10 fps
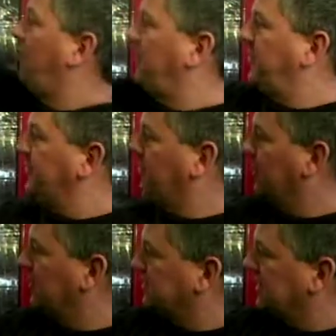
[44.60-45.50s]
what people
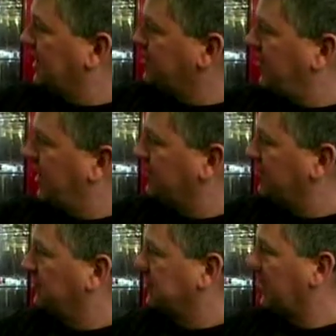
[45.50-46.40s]
do is they then buy
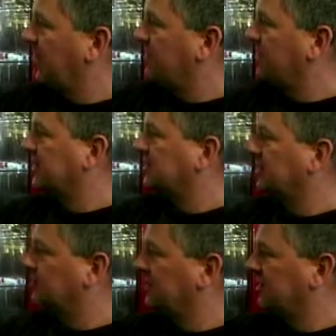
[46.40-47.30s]
units like this
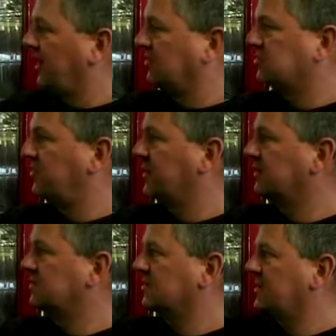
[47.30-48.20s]
with yellow
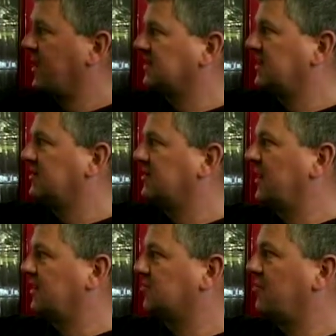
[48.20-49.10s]
springs and nice
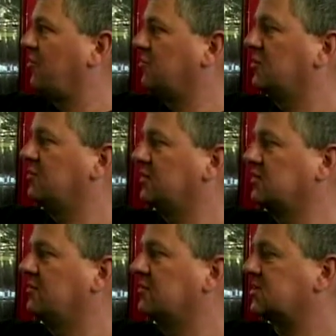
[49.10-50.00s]
anodised gold
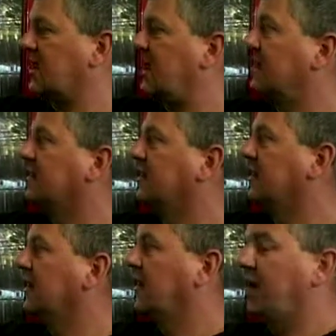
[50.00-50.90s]
units on the side.
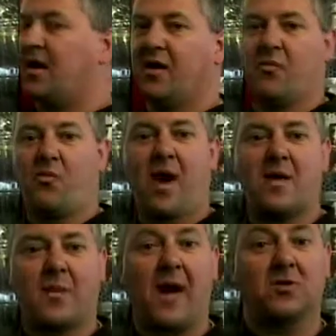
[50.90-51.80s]
And then
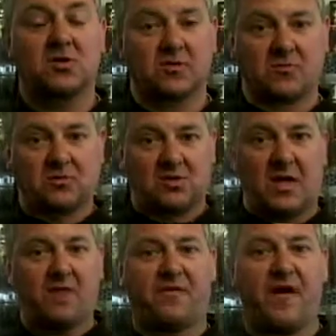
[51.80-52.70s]
White Powers, of course,
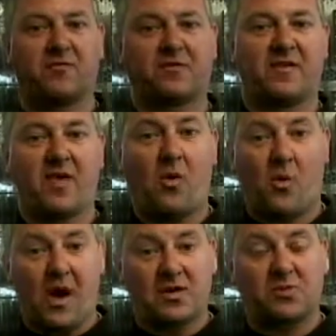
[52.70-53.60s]
they're famous for their
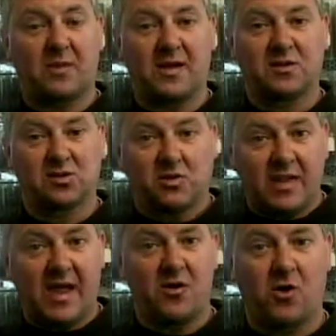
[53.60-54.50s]
white springs, so they
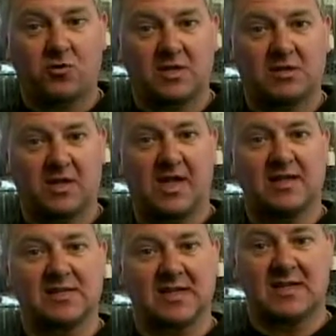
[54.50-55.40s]
get noticed, they
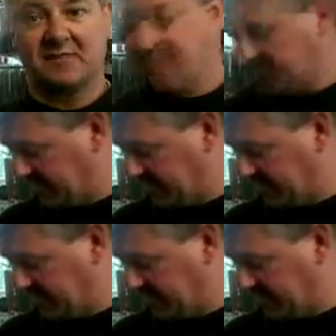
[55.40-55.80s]
get seen.